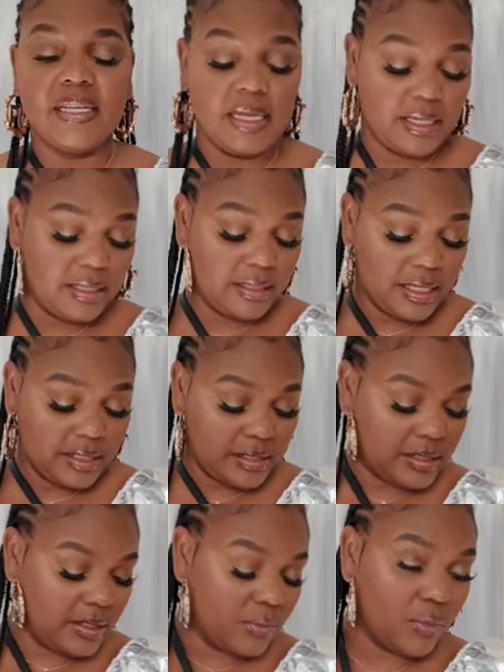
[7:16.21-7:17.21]
And there's
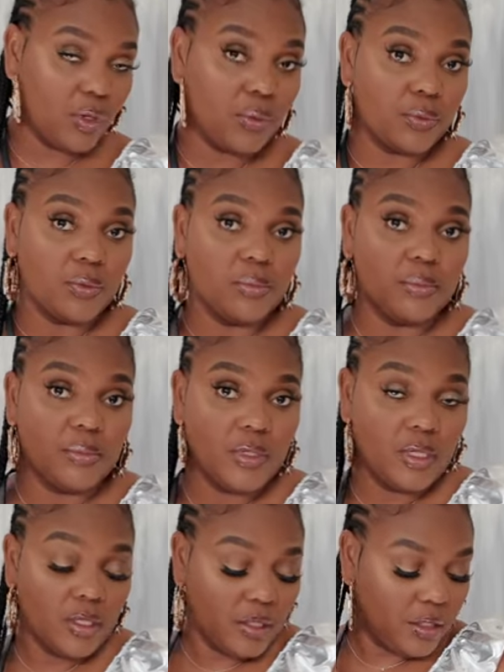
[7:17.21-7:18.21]
still more room
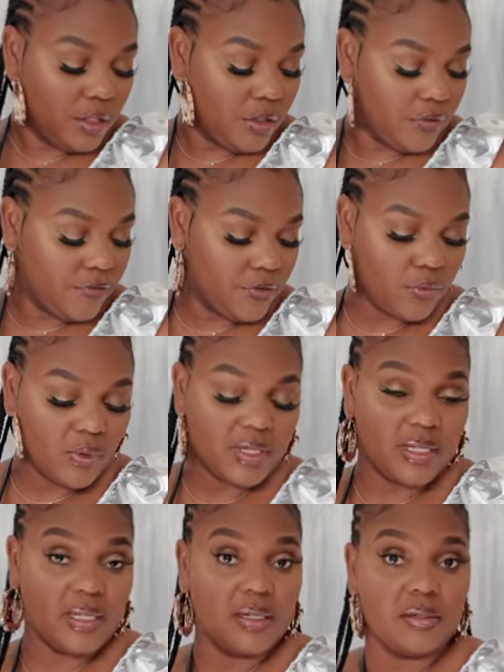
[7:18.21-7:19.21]
if you want
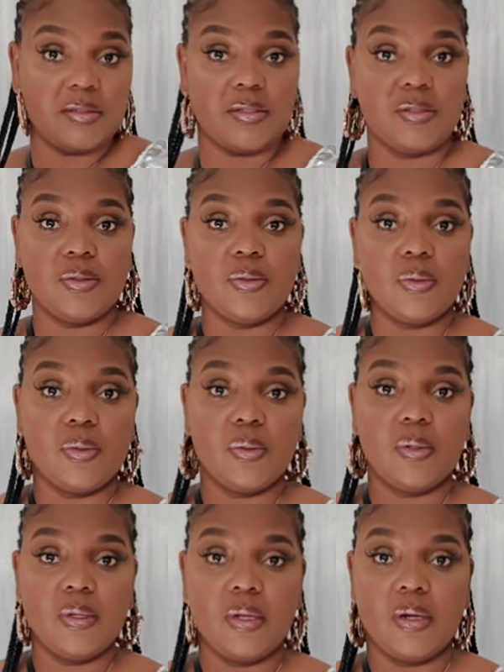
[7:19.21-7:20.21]
it, you know,
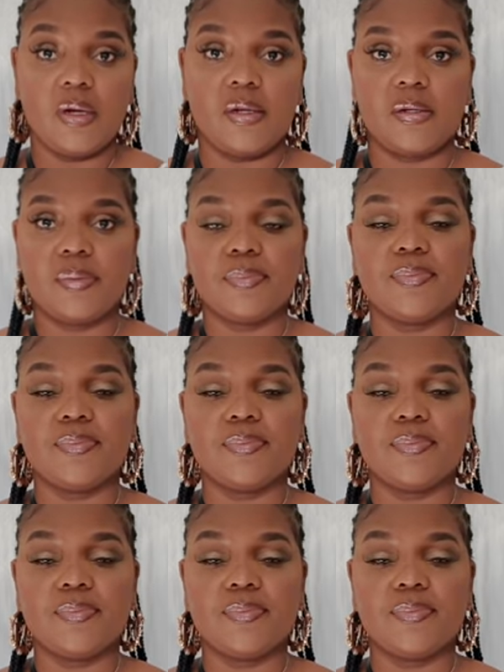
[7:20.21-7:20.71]
longer.